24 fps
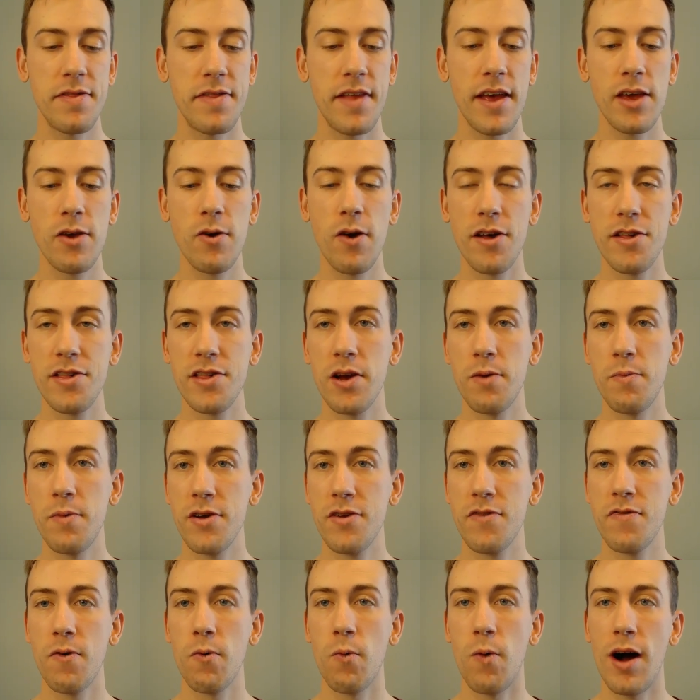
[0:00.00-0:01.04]
Thank you all so
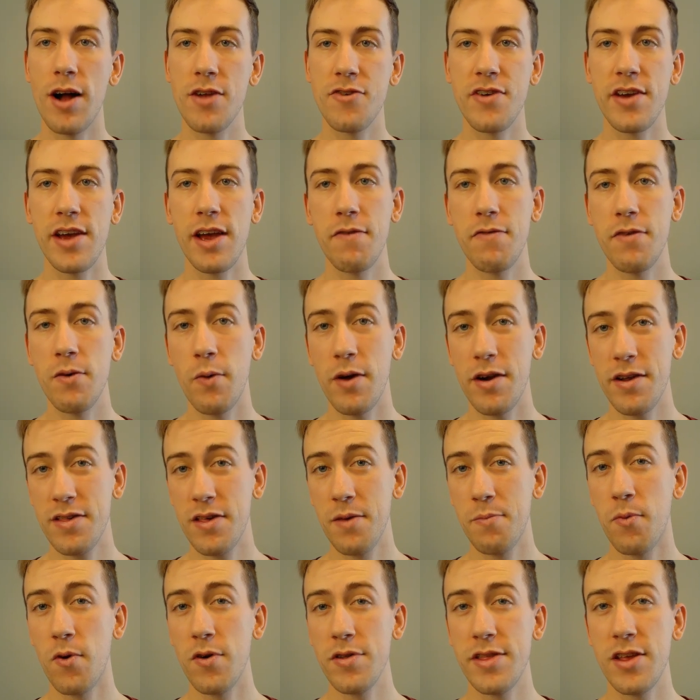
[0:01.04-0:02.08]
much for watching. If you want to
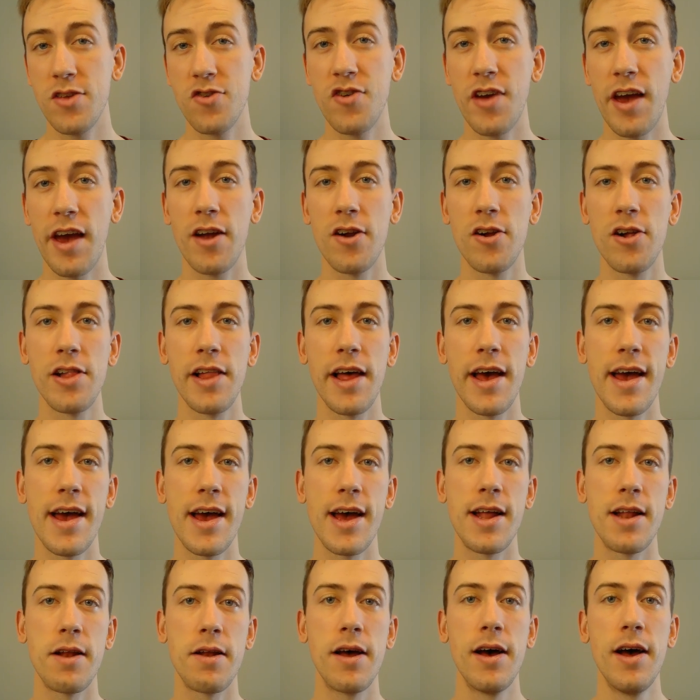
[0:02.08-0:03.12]
support the channel
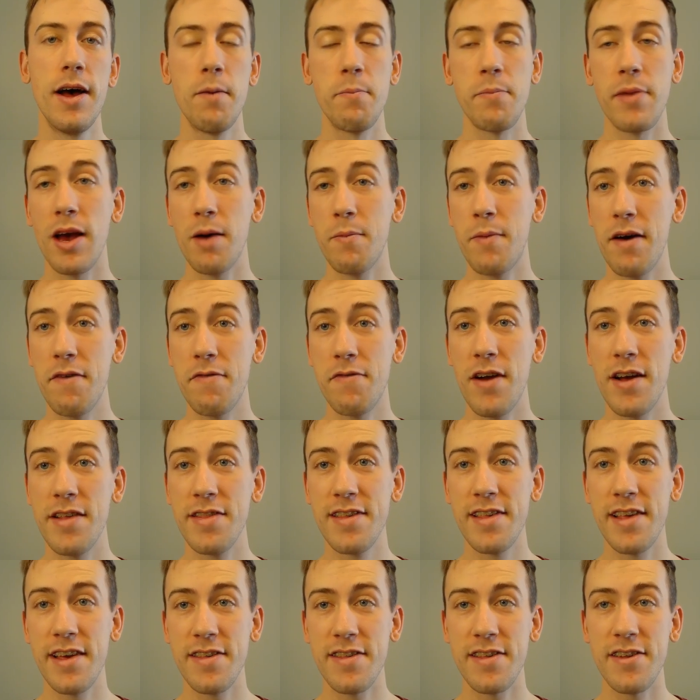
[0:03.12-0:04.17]
and be on my
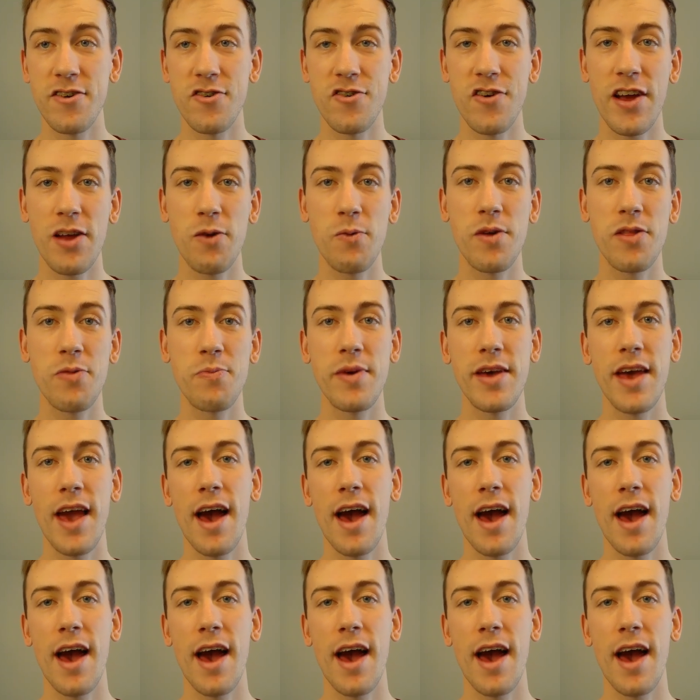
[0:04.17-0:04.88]
friends list and train with me,